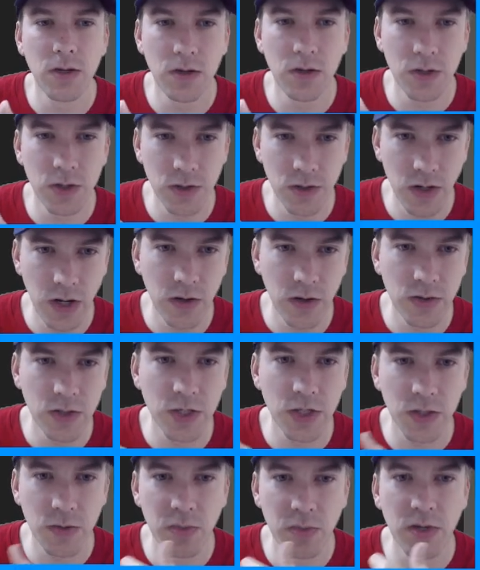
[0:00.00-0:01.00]
should now
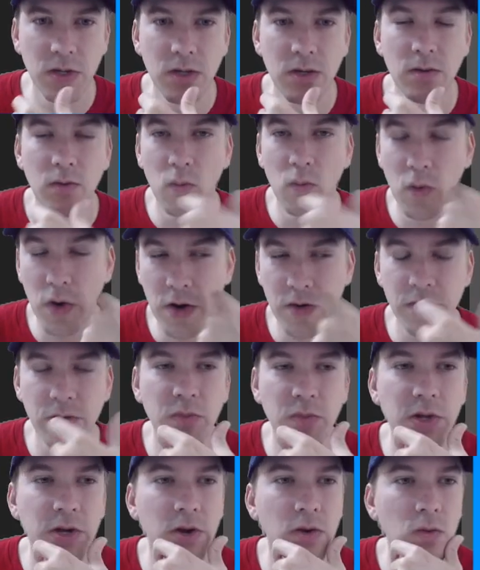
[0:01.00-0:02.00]
just be where the
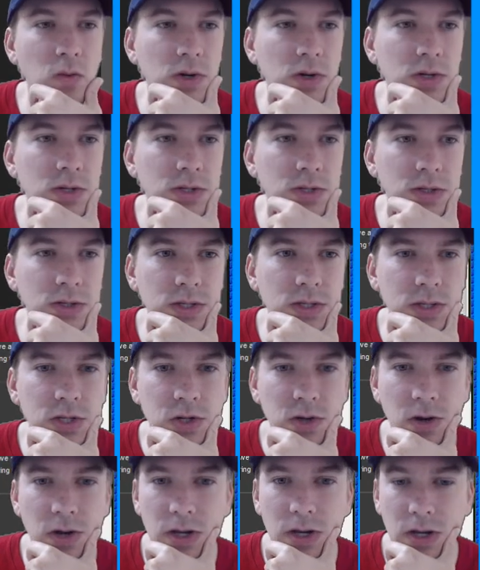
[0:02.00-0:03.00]
player was. Let's
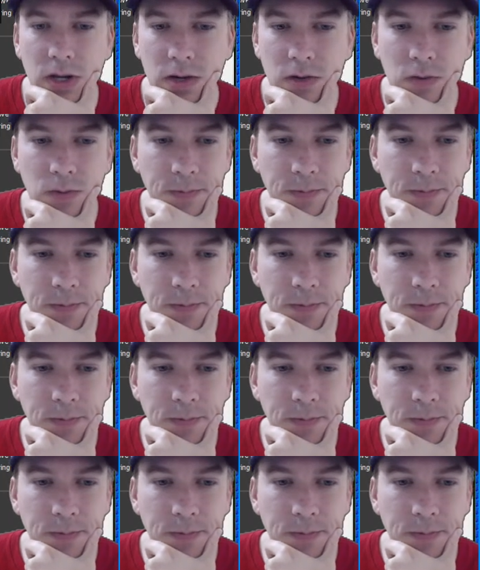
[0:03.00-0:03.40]
try it out.